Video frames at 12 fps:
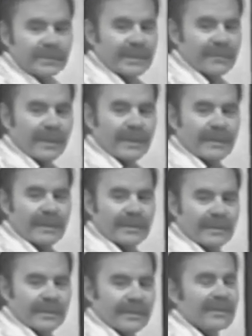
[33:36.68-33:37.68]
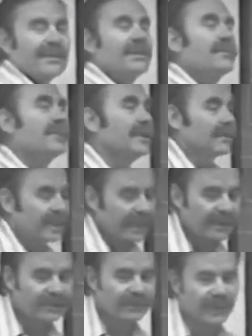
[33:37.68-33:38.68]
get it right down in there. We don't
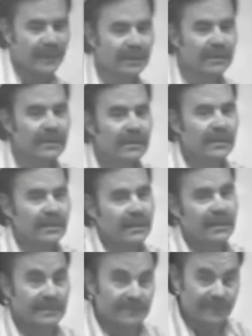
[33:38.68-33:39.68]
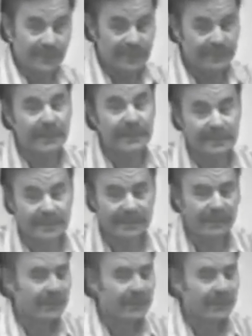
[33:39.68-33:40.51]
have that. Uh, it's very expensive.